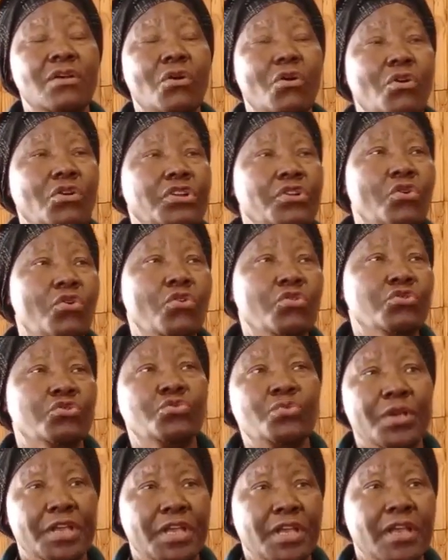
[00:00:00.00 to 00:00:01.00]
on
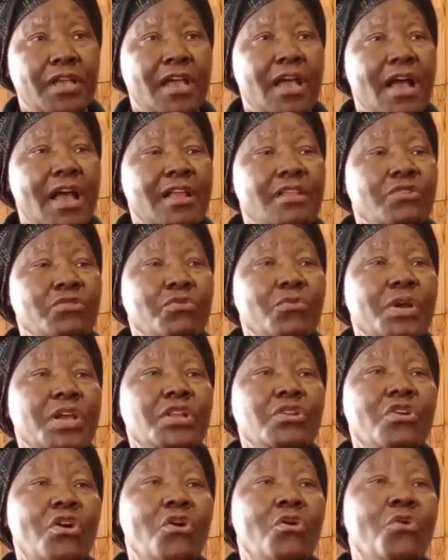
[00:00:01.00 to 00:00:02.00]
Koswe. And you
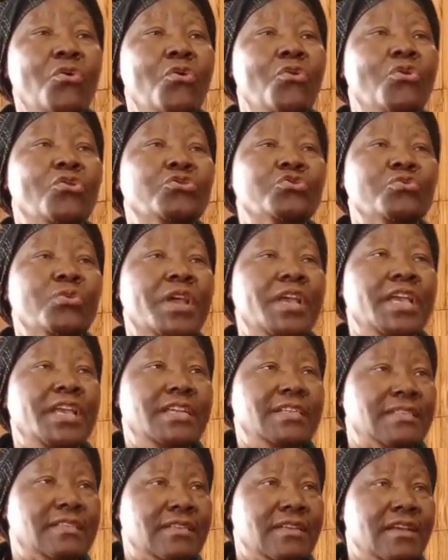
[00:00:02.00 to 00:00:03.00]
will know who Koswe
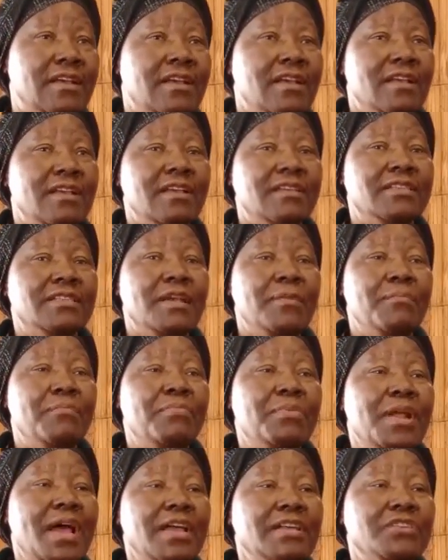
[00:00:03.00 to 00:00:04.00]
is. It's a
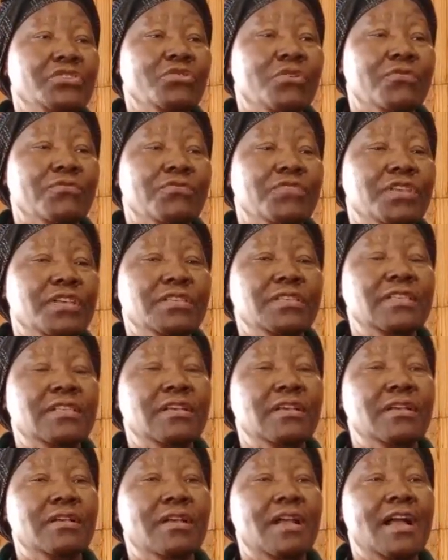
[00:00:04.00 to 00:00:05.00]
branch of this
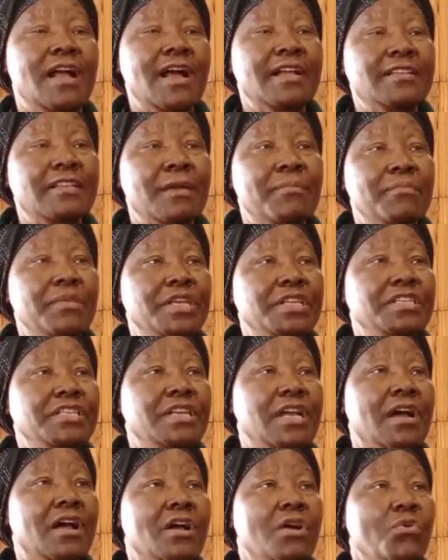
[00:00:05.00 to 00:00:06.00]
uh, Gata
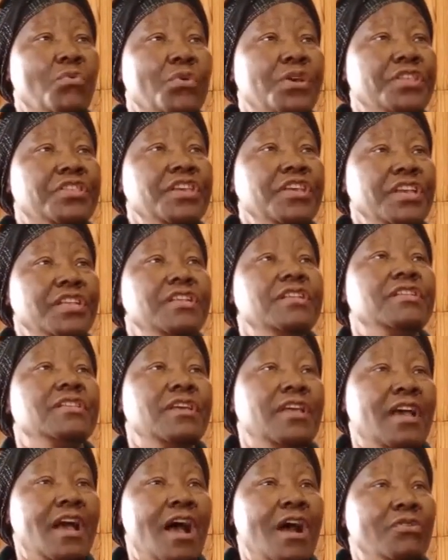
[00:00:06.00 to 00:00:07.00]
media within
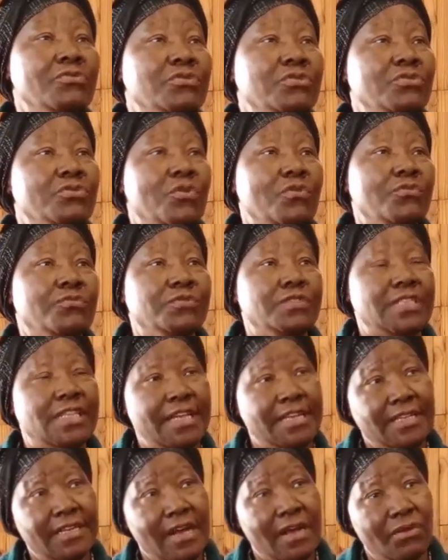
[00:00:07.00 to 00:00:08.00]
the House of
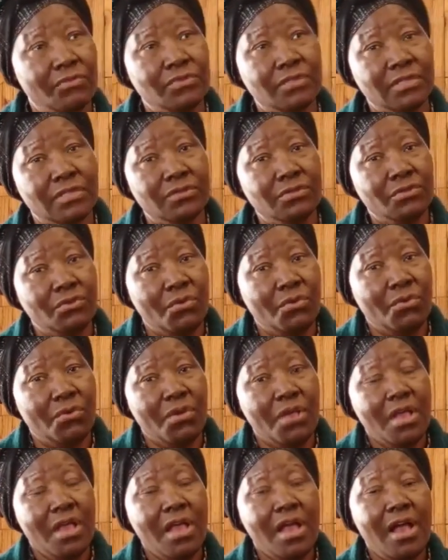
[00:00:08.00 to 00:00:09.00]
State House.
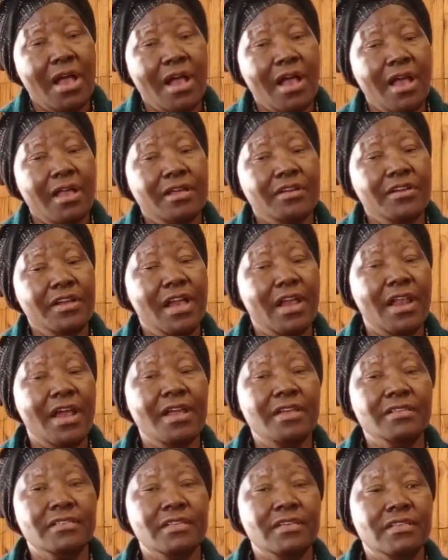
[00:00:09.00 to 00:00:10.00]
So I
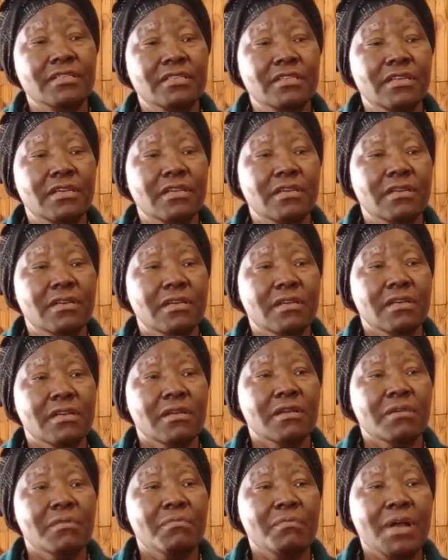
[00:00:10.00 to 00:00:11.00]
realized that uh,
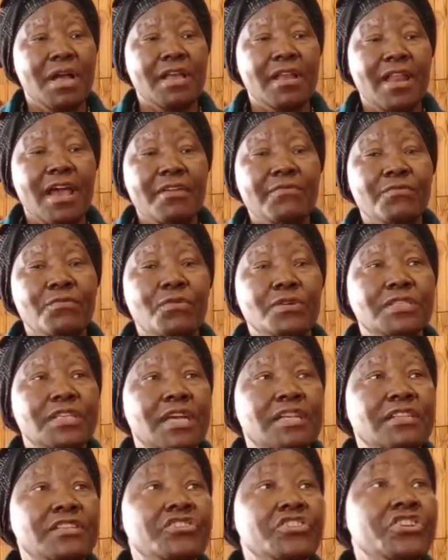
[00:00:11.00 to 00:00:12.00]
my life was
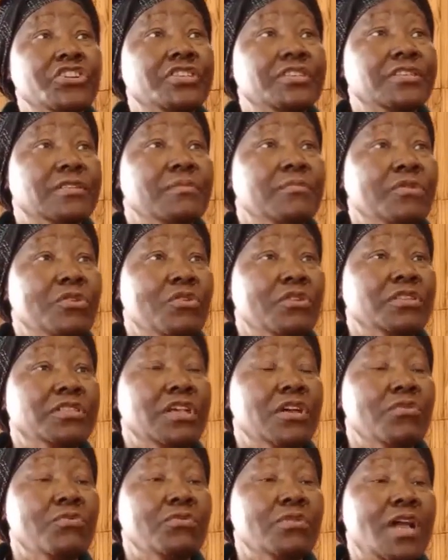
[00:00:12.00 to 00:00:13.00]
at risk because
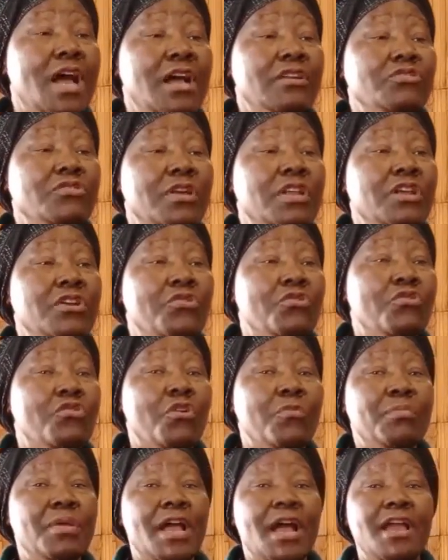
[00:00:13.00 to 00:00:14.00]
they could actually
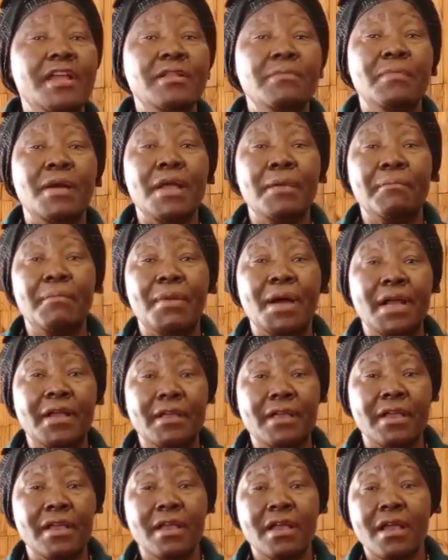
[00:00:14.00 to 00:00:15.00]
crawl behind my
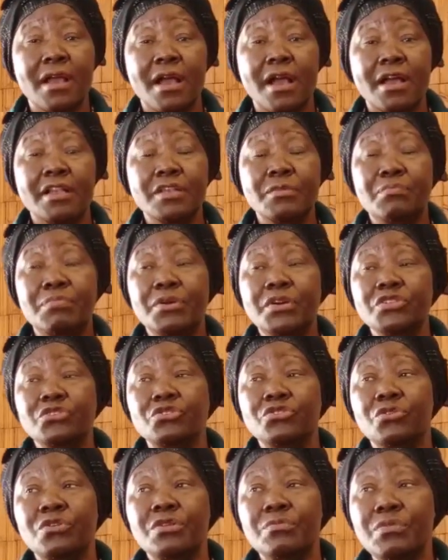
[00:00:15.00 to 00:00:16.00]
back and
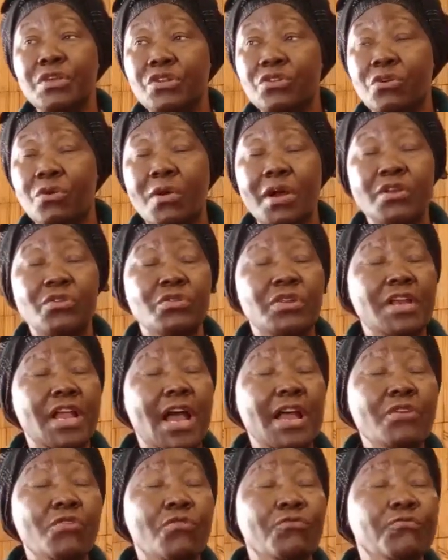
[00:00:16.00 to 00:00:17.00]
poison me. No one,
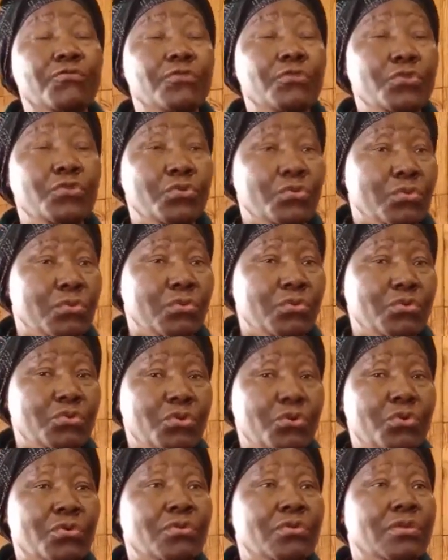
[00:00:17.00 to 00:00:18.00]
none of you
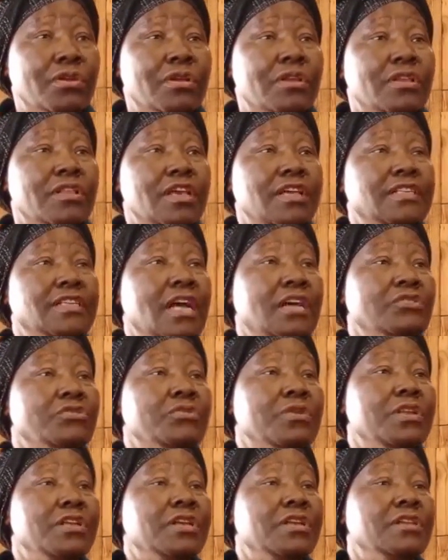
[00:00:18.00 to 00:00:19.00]
know that
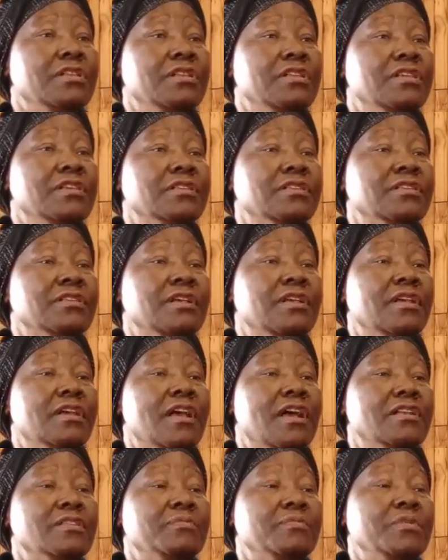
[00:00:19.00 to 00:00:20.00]
actually this
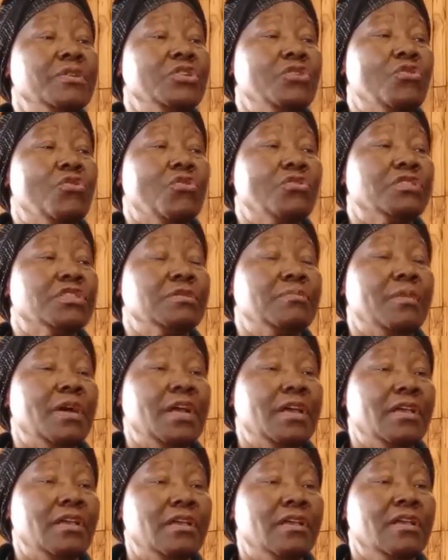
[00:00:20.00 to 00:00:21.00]
uh, has been caused
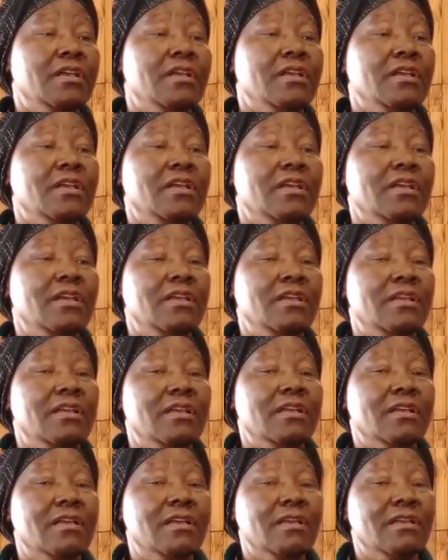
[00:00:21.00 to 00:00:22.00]
by
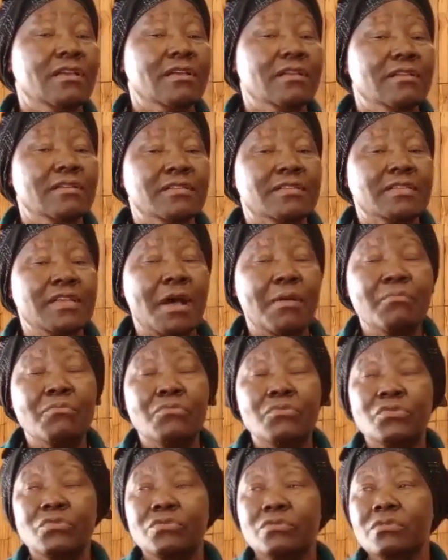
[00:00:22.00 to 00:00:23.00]
uh,
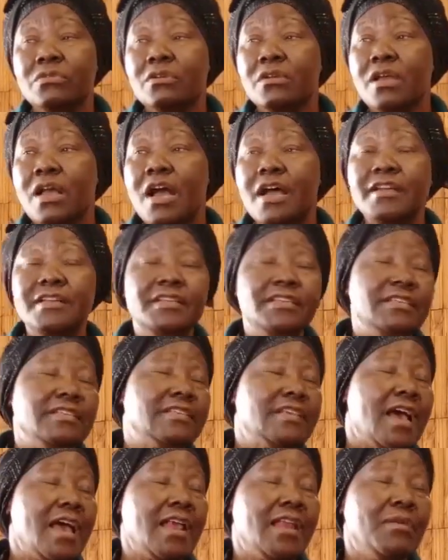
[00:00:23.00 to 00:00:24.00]
some
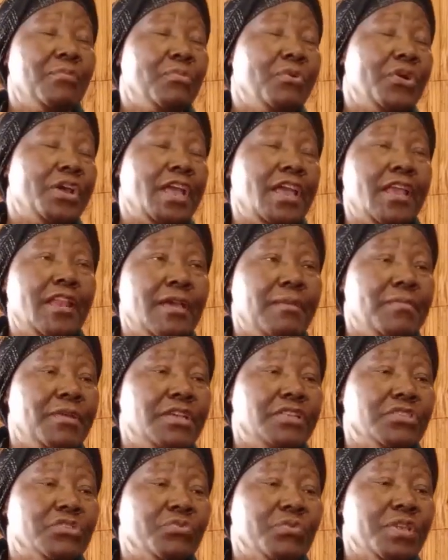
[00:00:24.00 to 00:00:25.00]
undesirable
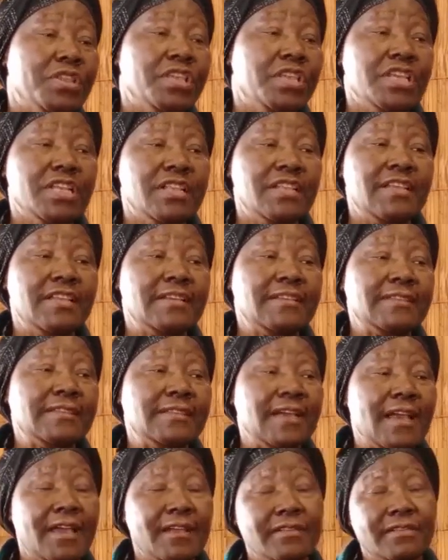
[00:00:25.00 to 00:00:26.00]
elements within the
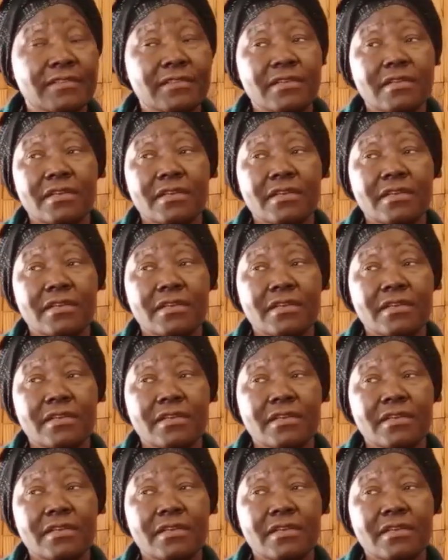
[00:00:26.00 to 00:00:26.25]
state.